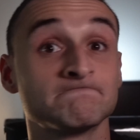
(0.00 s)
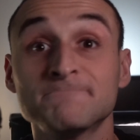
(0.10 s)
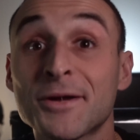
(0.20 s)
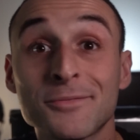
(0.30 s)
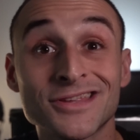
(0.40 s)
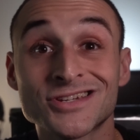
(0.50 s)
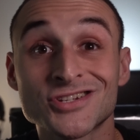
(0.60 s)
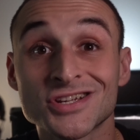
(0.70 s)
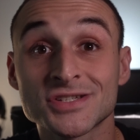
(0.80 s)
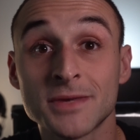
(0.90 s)
Maybe it's
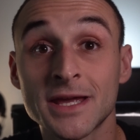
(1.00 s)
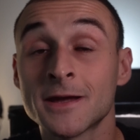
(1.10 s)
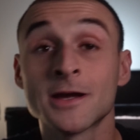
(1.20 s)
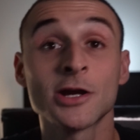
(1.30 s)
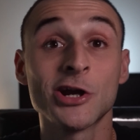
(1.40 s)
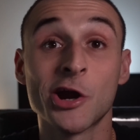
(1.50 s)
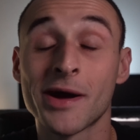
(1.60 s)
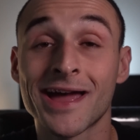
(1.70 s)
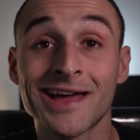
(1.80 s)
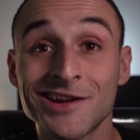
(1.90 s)
just me. Go
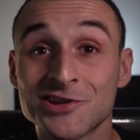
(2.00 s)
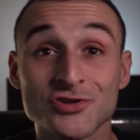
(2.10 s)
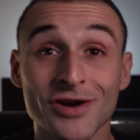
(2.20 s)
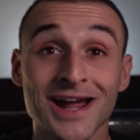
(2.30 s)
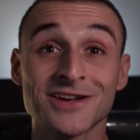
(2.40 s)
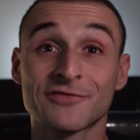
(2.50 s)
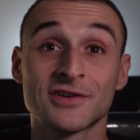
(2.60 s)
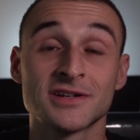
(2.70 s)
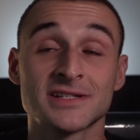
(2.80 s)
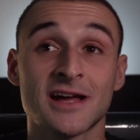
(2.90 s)
ahead, try it for
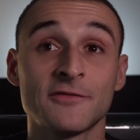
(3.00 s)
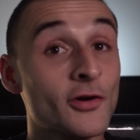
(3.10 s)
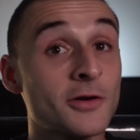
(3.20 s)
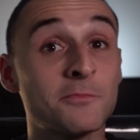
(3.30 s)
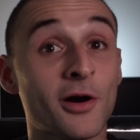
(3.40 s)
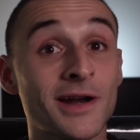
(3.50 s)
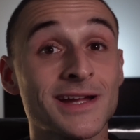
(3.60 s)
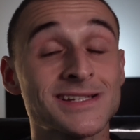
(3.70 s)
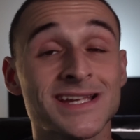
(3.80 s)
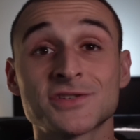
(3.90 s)
yourself. Third-party
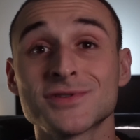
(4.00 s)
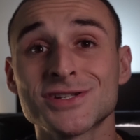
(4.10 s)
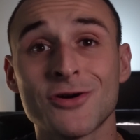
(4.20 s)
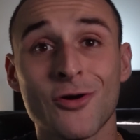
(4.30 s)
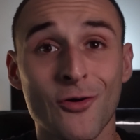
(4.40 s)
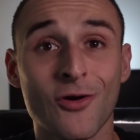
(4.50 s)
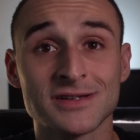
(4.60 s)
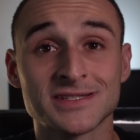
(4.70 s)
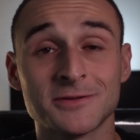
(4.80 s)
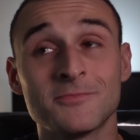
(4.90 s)
accessories,
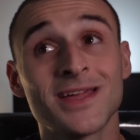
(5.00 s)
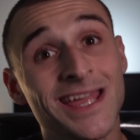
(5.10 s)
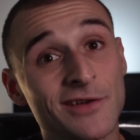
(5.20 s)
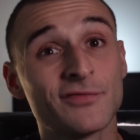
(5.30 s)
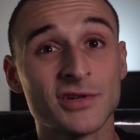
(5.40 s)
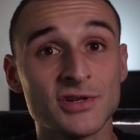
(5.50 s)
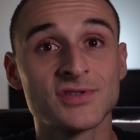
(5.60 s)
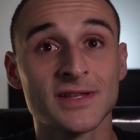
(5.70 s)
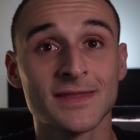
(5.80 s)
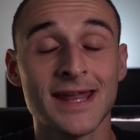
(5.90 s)
awesome. If you're
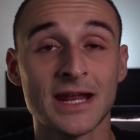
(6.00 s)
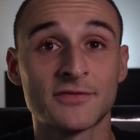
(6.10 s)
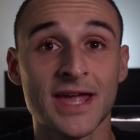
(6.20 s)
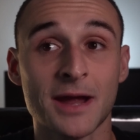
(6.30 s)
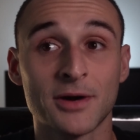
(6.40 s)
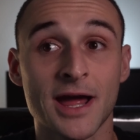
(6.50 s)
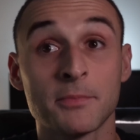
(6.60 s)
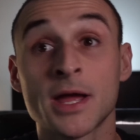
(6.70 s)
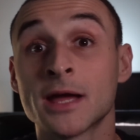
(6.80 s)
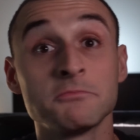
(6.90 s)
using the native camera
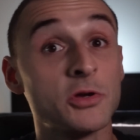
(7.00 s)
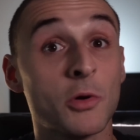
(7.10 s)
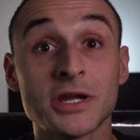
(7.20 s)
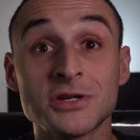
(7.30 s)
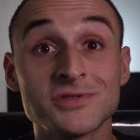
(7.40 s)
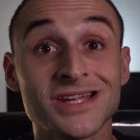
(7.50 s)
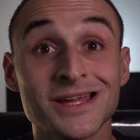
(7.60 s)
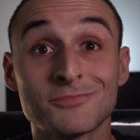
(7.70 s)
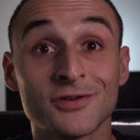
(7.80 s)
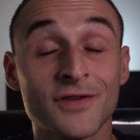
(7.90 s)
app. You want to use a
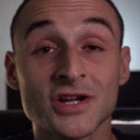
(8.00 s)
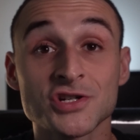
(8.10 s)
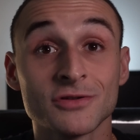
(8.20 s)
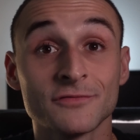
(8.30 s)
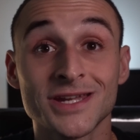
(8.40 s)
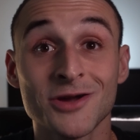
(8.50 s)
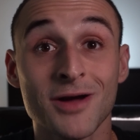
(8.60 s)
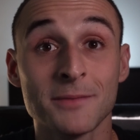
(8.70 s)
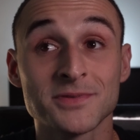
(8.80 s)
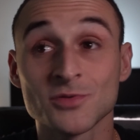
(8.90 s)
professional video
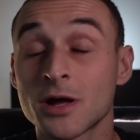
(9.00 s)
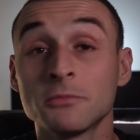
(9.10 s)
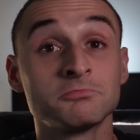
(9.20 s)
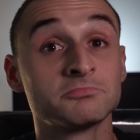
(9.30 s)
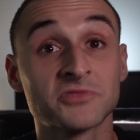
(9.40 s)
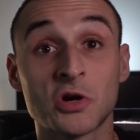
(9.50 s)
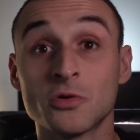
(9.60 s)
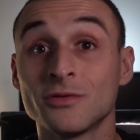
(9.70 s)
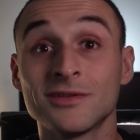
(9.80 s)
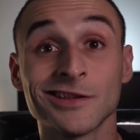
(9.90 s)
app as well?
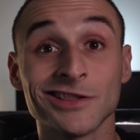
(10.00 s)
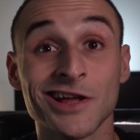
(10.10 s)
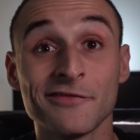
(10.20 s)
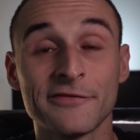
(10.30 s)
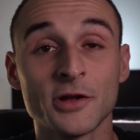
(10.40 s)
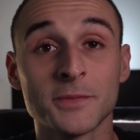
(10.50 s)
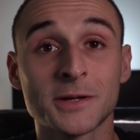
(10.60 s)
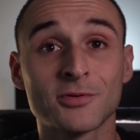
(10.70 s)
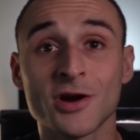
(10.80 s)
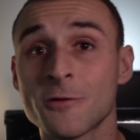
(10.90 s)
Cool. Love
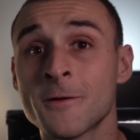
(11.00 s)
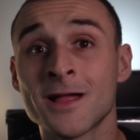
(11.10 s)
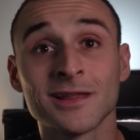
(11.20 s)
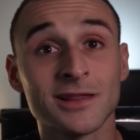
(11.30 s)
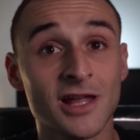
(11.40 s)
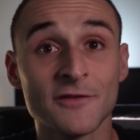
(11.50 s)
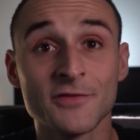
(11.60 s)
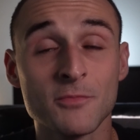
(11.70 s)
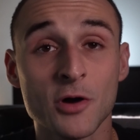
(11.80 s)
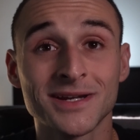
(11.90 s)
Filmic Pro. Love
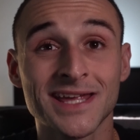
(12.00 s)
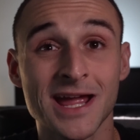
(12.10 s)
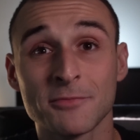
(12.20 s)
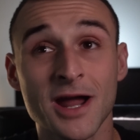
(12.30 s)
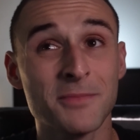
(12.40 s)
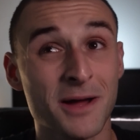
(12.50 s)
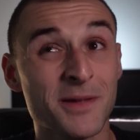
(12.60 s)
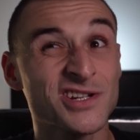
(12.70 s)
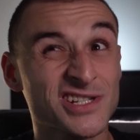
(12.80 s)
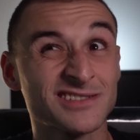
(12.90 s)
the Moment camera app. I'm
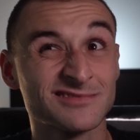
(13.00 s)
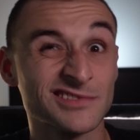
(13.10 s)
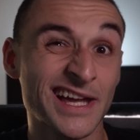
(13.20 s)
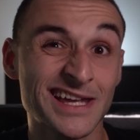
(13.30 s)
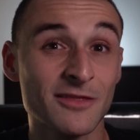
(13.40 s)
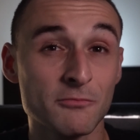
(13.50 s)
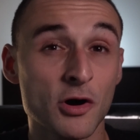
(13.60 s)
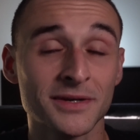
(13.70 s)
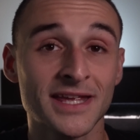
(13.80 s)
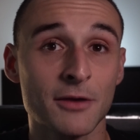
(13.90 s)
actually liking the
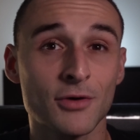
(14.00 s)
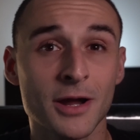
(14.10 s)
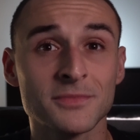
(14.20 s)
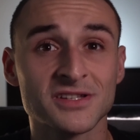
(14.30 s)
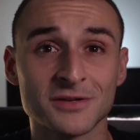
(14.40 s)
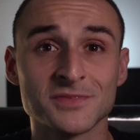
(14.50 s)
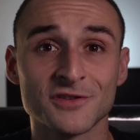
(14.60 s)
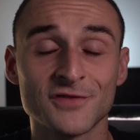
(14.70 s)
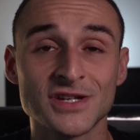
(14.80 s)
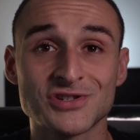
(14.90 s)
Moment camera app in terms
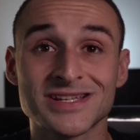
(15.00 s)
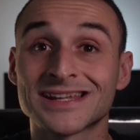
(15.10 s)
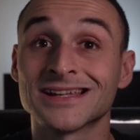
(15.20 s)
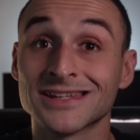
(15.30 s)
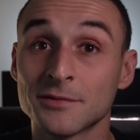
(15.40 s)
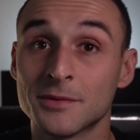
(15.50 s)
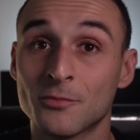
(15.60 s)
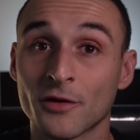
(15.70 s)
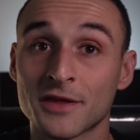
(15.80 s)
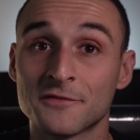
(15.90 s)
of feature set a little bit
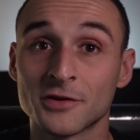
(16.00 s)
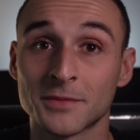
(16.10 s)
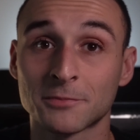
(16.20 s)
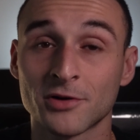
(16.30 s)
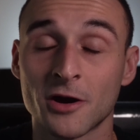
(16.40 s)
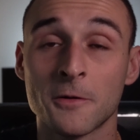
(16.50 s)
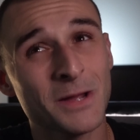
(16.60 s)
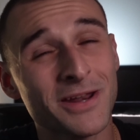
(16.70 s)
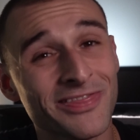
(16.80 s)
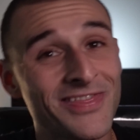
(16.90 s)
more than Filmic Pro.
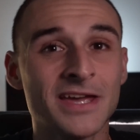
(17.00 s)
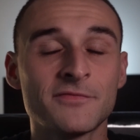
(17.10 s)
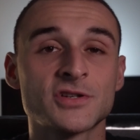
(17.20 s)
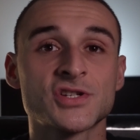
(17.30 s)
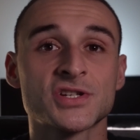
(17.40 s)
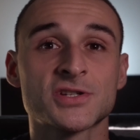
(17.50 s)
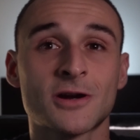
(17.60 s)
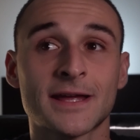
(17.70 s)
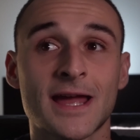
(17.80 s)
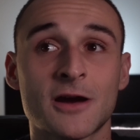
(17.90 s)
But I think if you're just
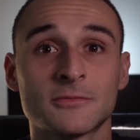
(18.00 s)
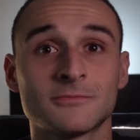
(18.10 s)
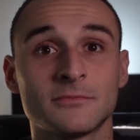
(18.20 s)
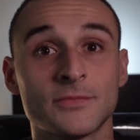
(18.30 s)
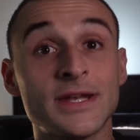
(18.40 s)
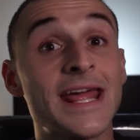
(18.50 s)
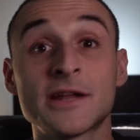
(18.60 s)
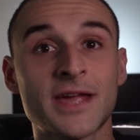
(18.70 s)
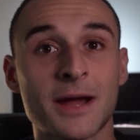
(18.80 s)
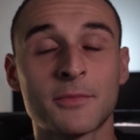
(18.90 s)
starting out, the
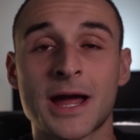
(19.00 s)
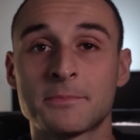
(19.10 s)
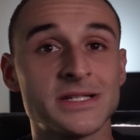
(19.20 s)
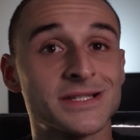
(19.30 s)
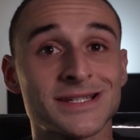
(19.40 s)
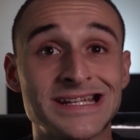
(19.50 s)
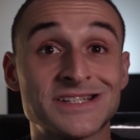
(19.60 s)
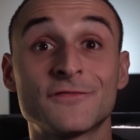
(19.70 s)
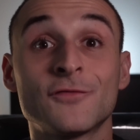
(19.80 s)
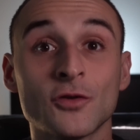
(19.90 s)
native camera app
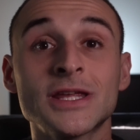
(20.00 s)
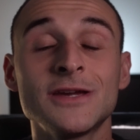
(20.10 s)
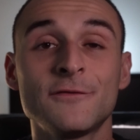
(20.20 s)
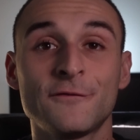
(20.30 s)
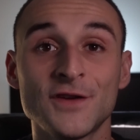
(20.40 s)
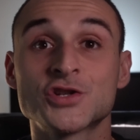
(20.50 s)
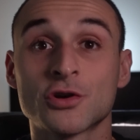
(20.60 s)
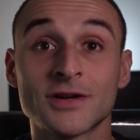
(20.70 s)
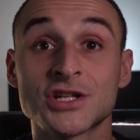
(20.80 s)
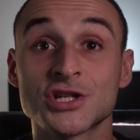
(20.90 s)
is fully feature
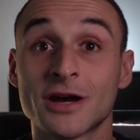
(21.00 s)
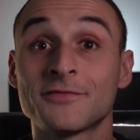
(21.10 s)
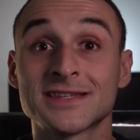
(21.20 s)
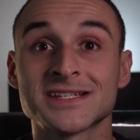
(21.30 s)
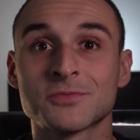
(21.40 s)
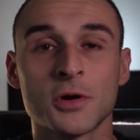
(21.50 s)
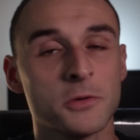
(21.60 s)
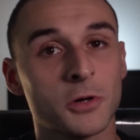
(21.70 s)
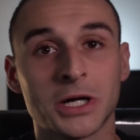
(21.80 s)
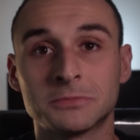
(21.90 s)
rich enough at this
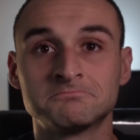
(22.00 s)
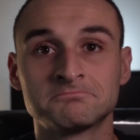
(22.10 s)
point where